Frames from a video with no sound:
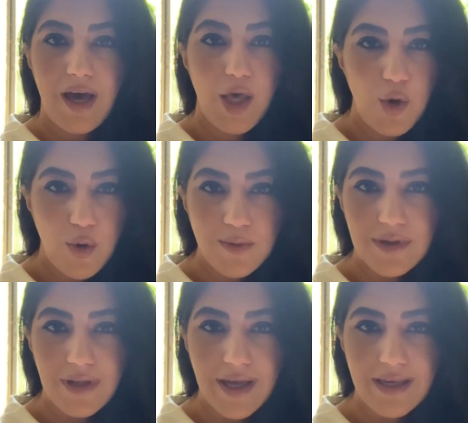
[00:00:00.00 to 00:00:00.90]
I hope
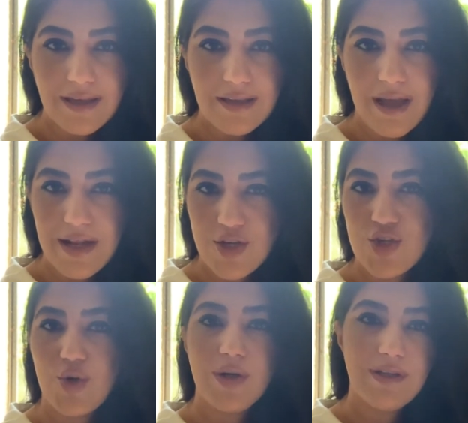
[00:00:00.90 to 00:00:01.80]
you like it and
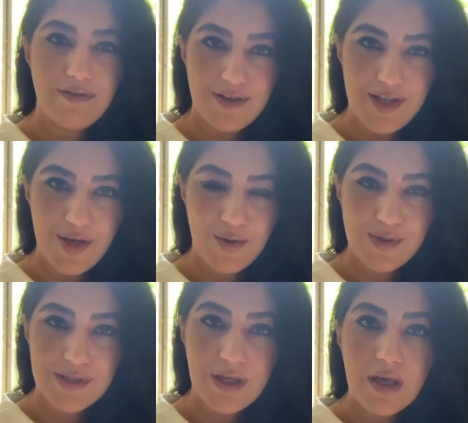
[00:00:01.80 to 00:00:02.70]
enjoy the
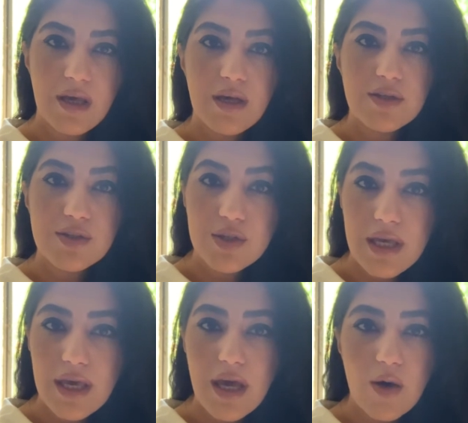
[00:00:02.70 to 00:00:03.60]
videos.
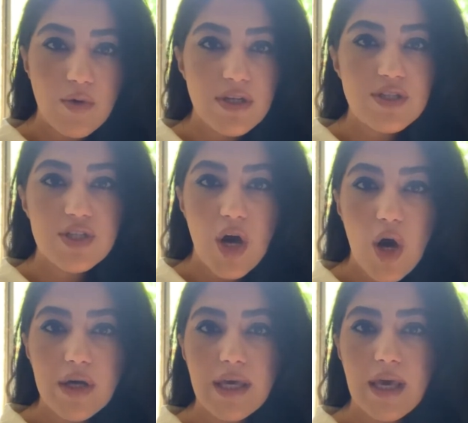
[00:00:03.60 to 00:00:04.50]
Today I want to
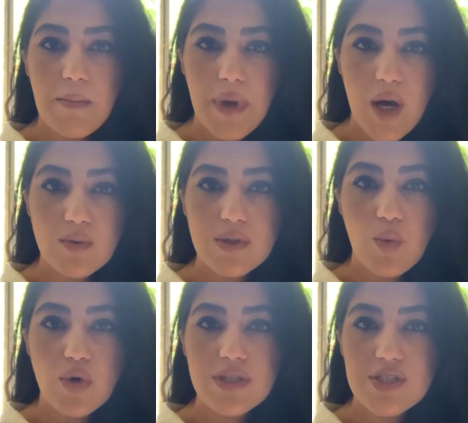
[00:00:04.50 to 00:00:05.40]
talk about the
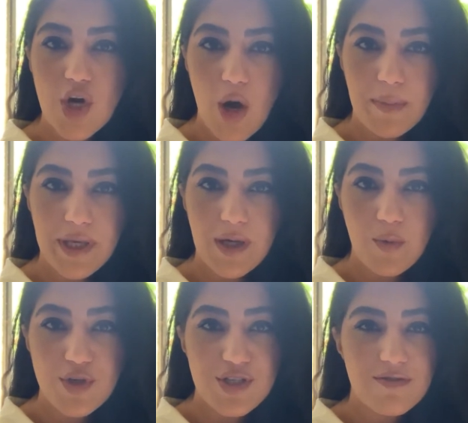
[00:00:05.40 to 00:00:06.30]
one topic
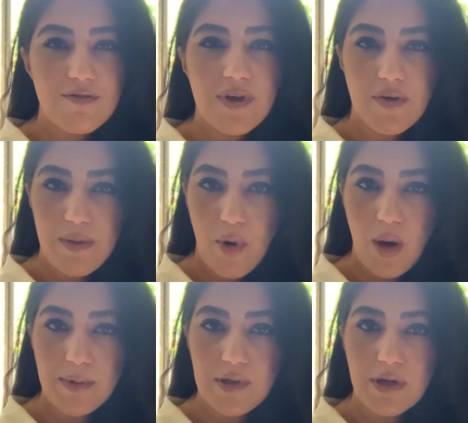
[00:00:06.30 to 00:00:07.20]
which is very
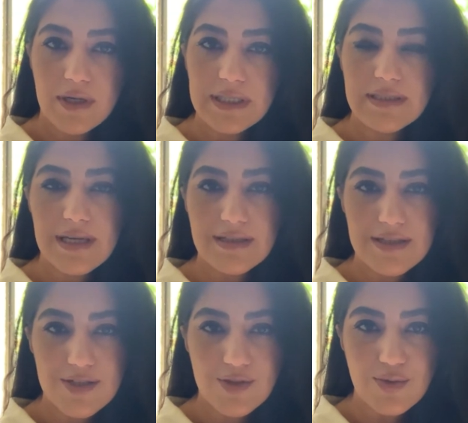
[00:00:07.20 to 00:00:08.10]
popular in
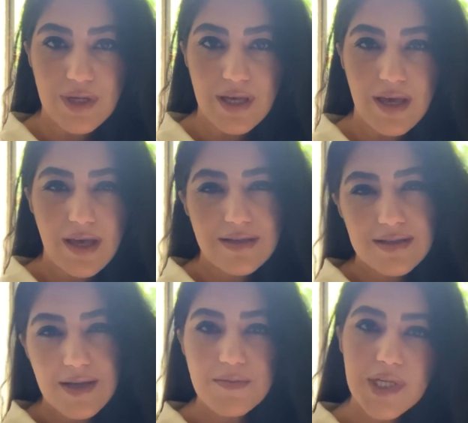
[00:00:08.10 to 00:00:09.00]
dentistry,
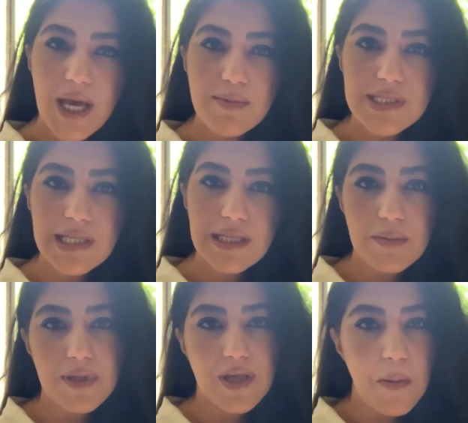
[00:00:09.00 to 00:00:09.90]
sometimes a
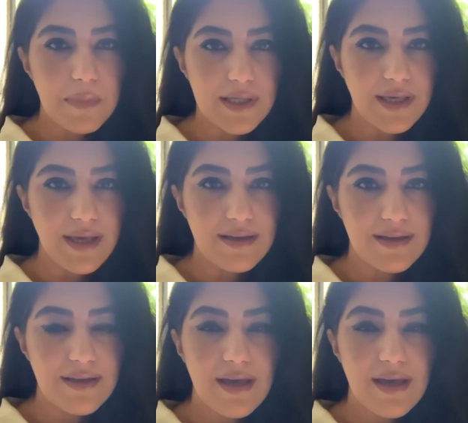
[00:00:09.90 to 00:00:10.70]
little bit complicated.